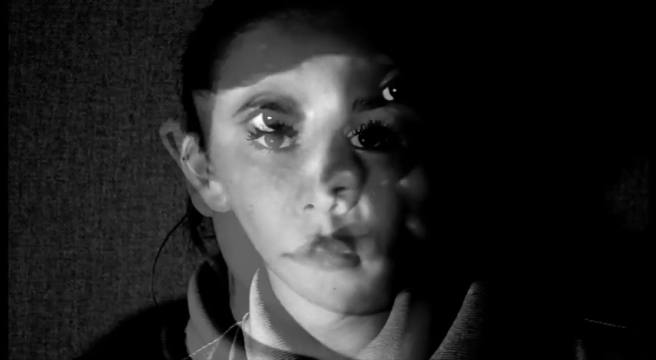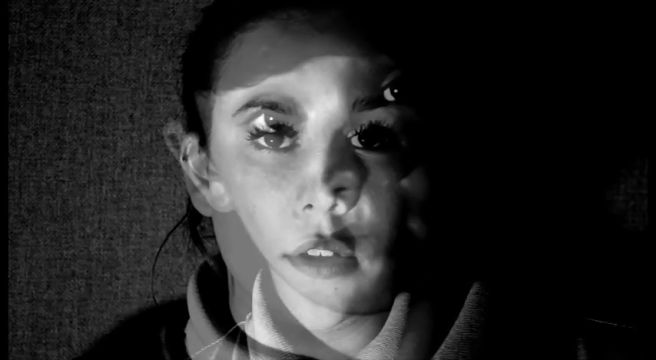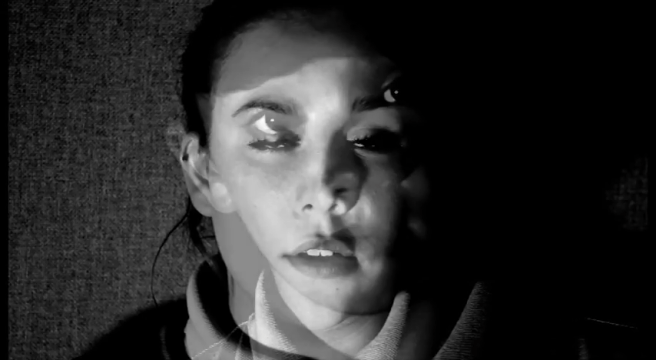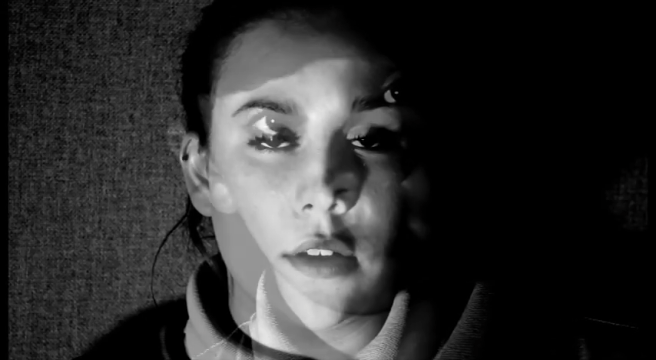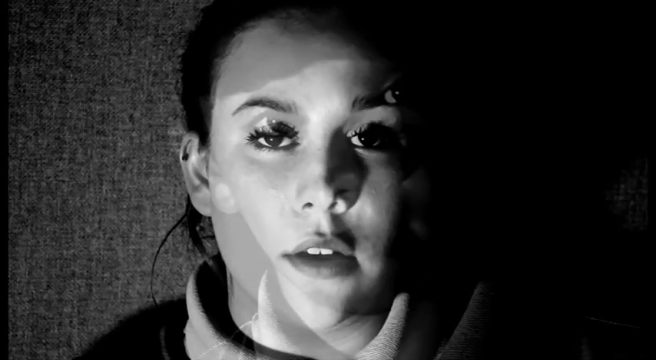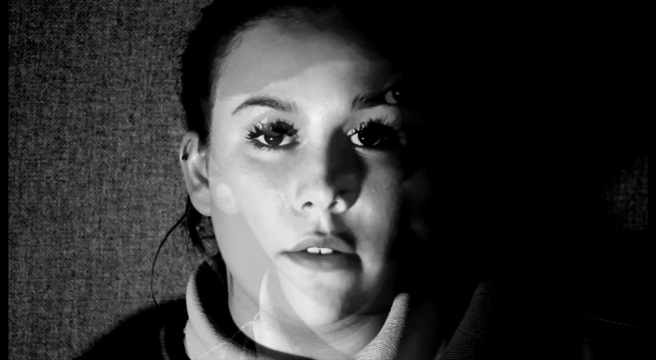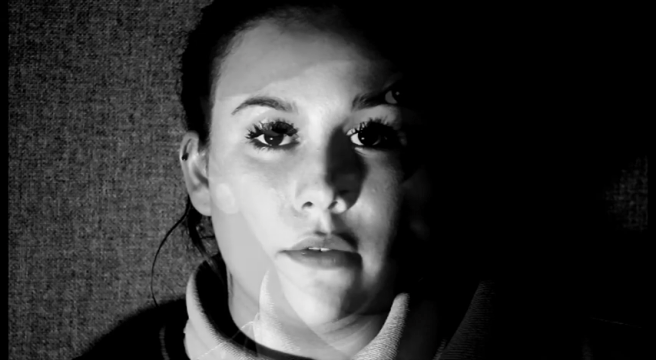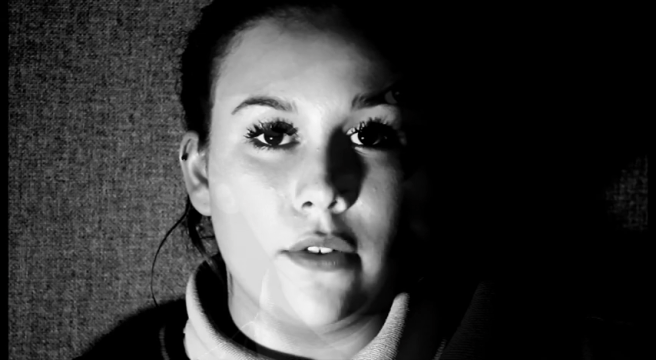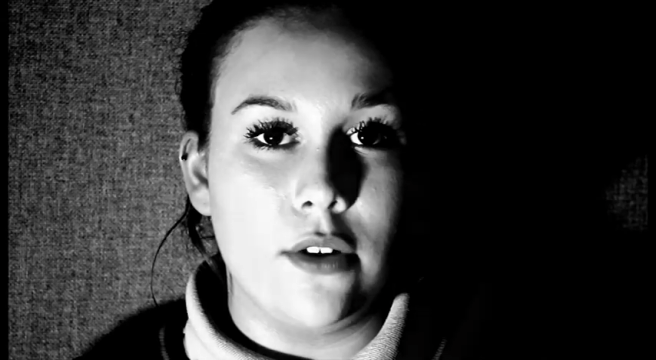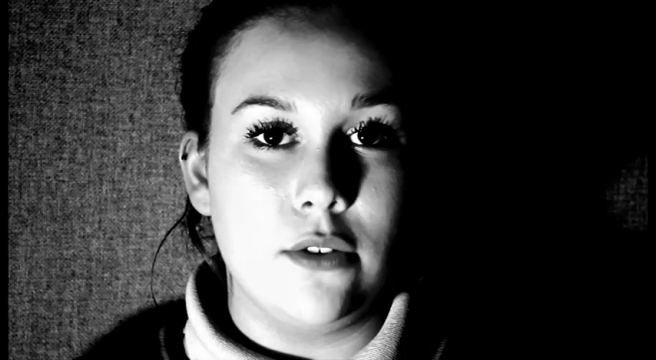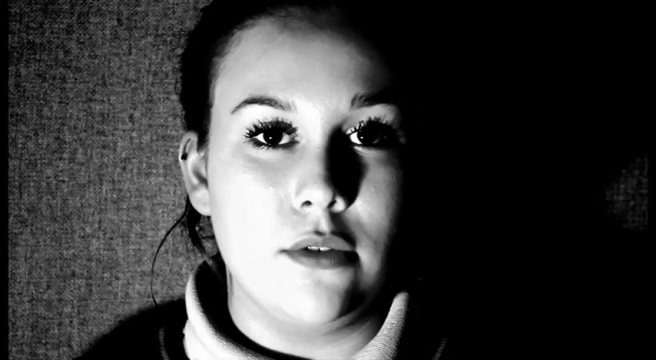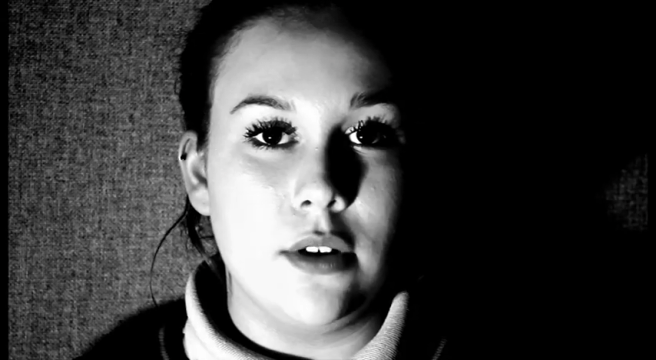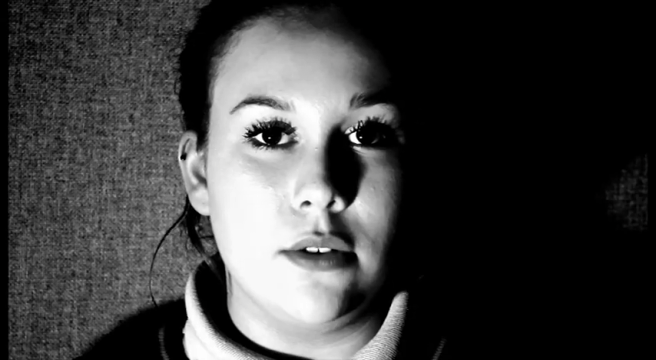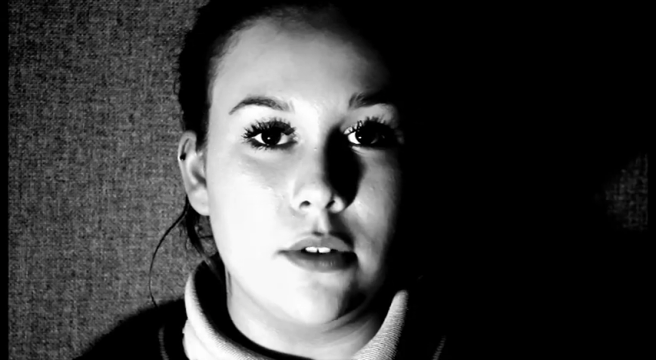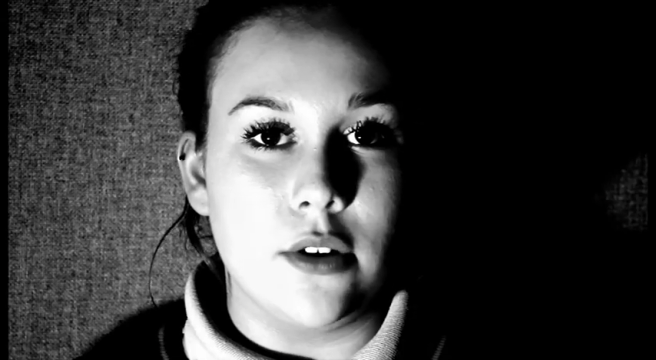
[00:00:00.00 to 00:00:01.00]
It's going to feel
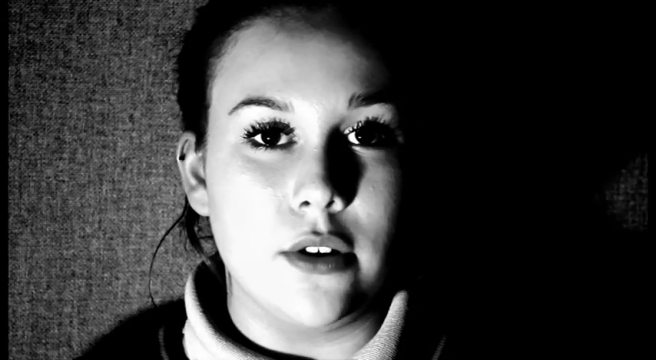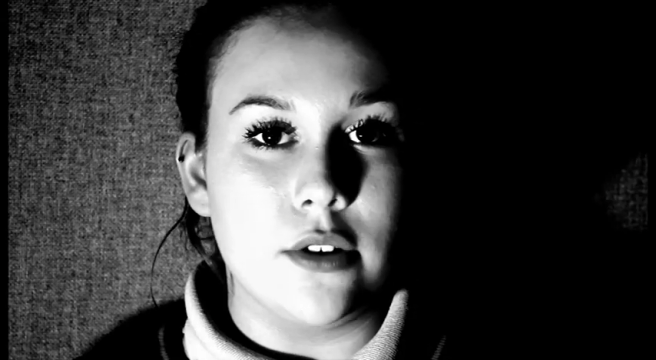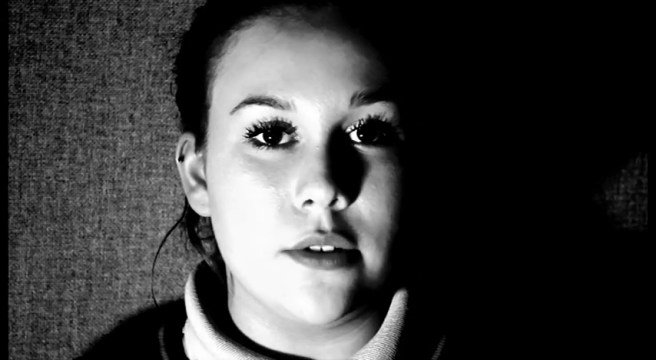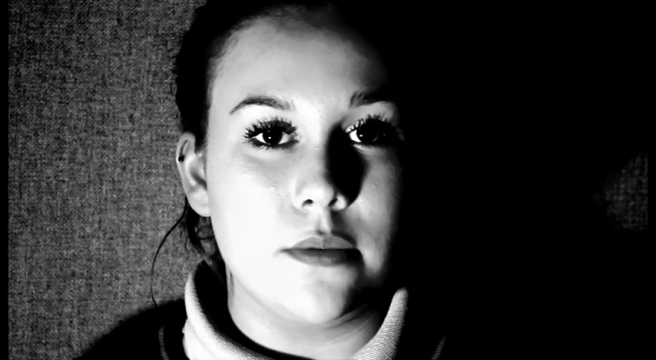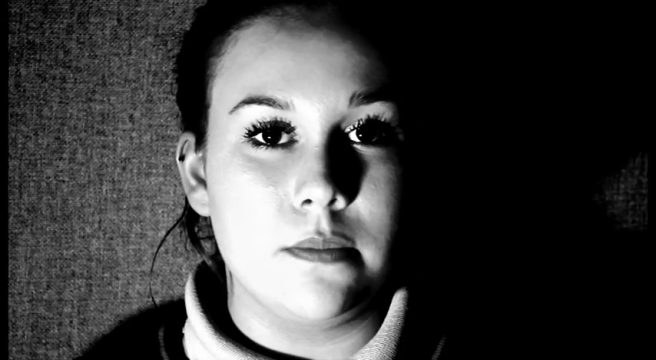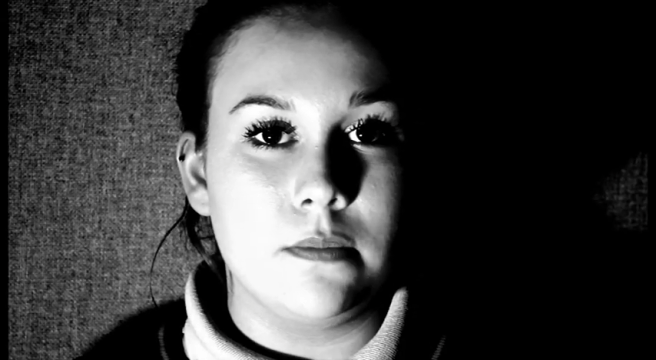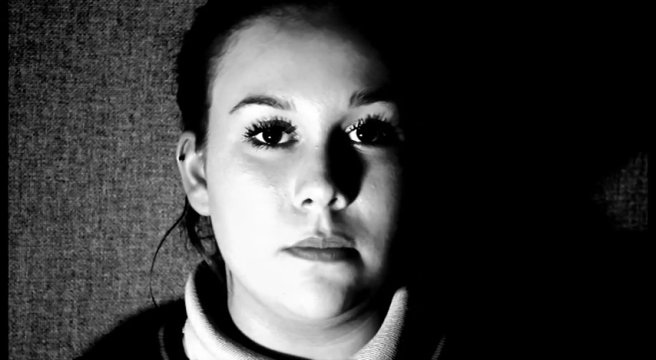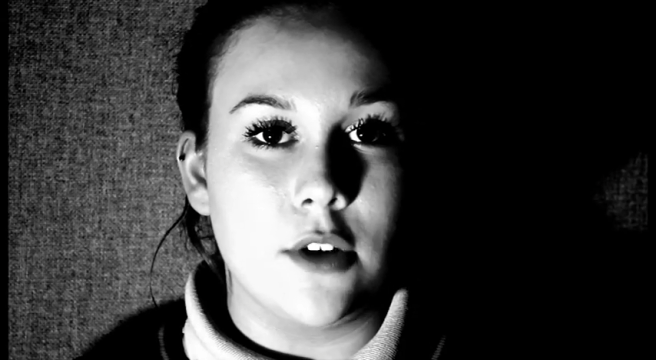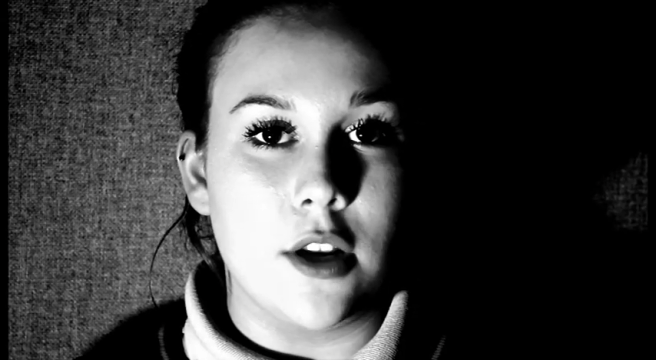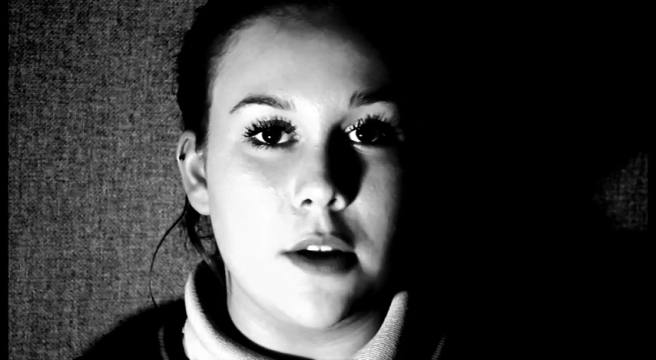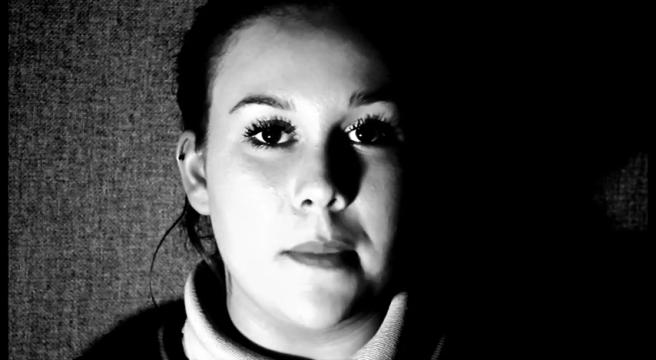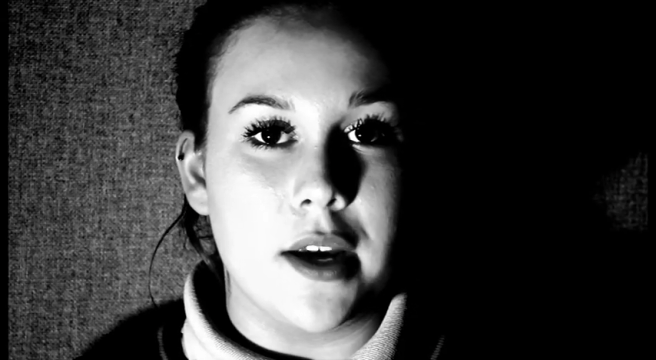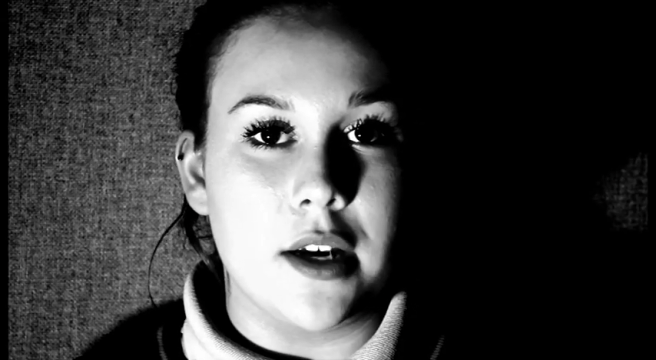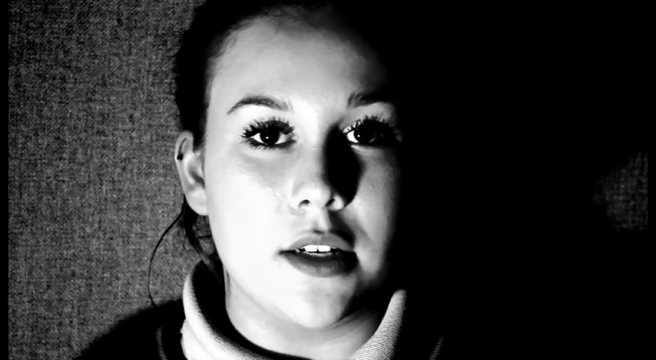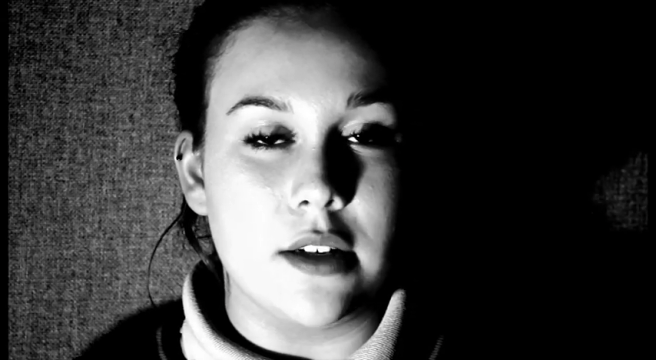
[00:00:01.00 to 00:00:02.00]
real good. I'm going to
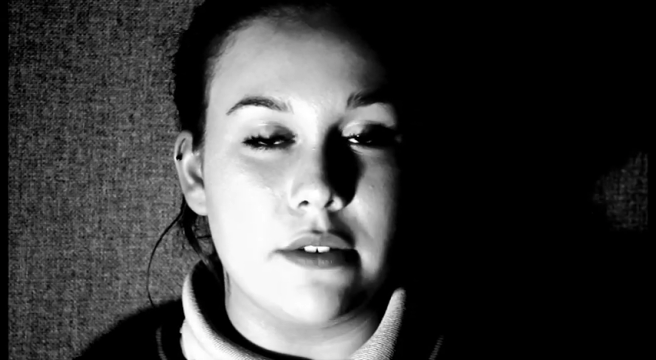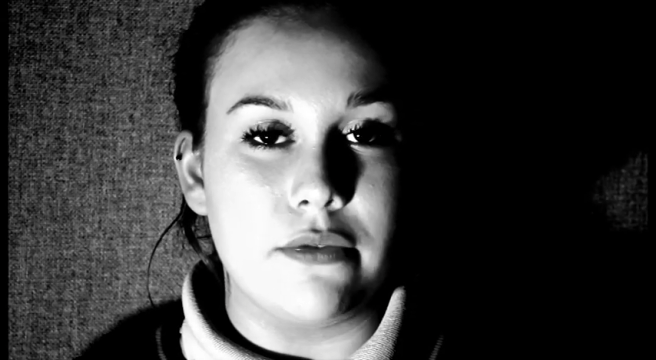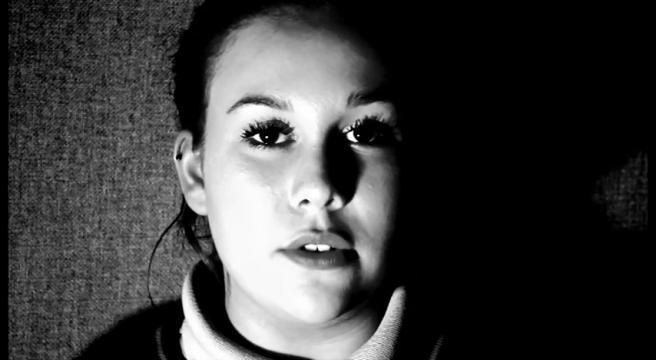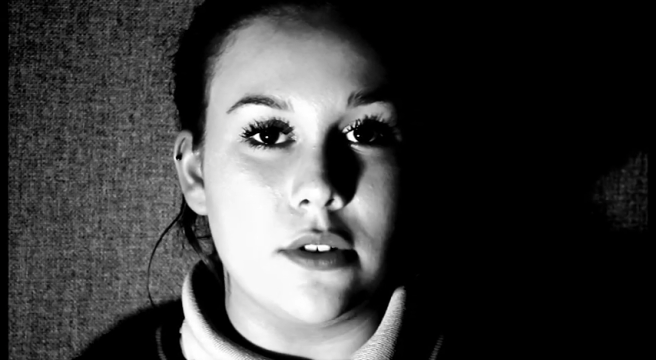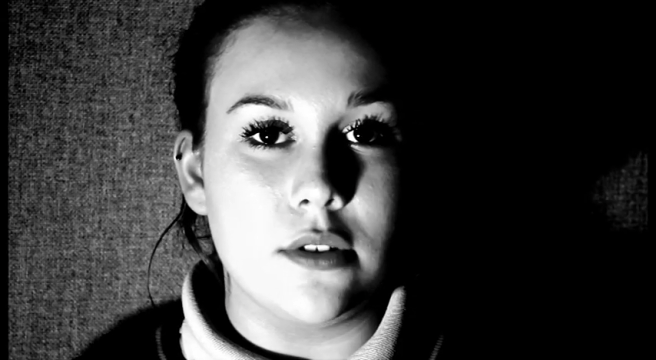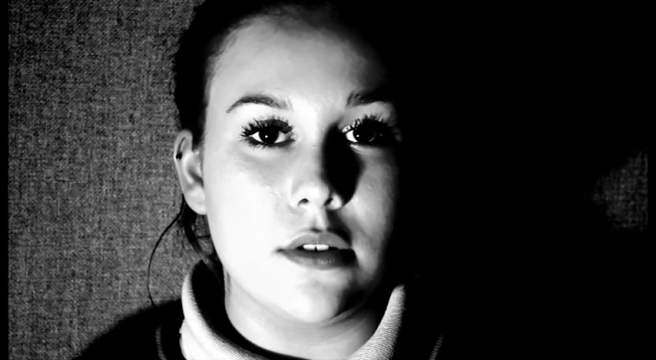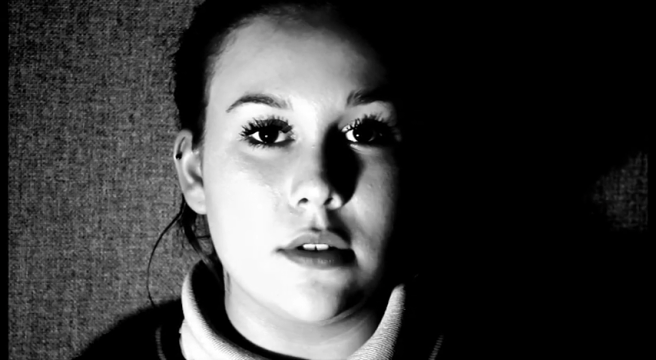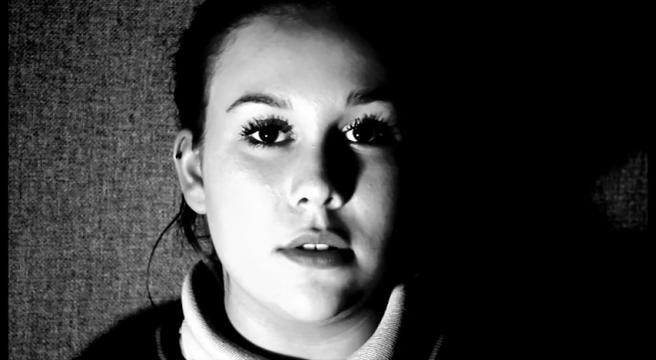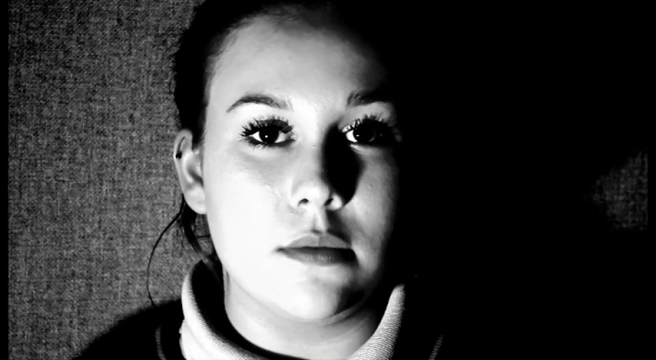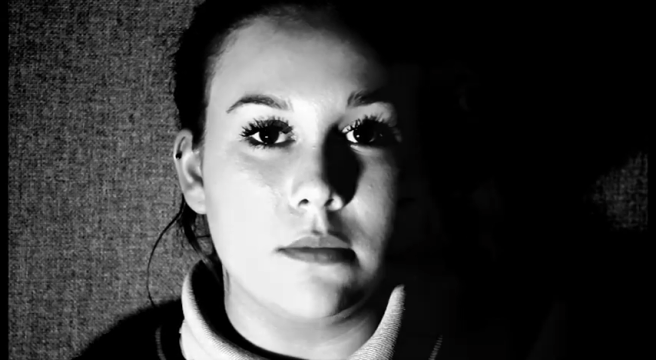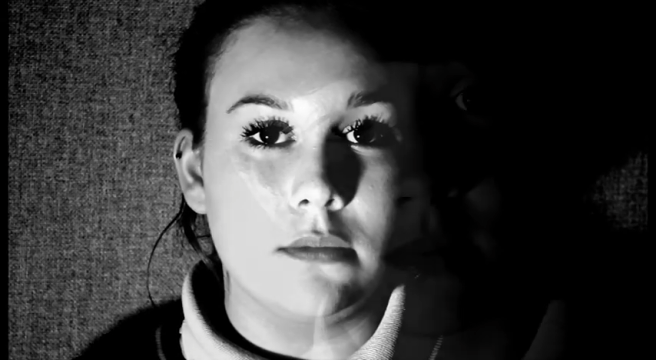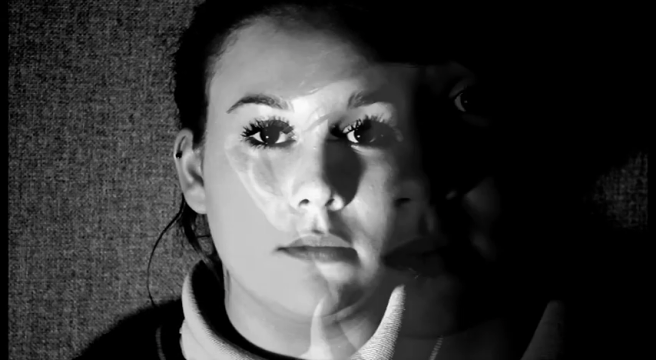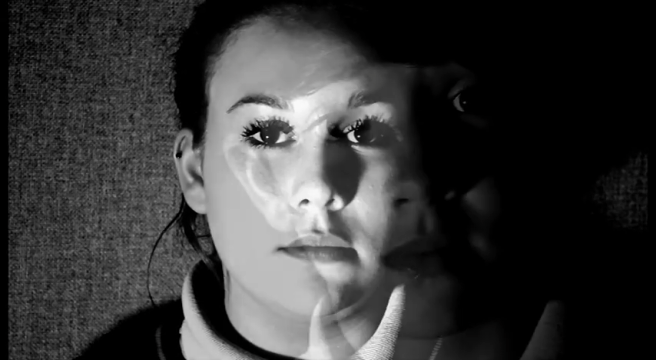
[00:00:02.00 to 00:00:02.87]
make a difference.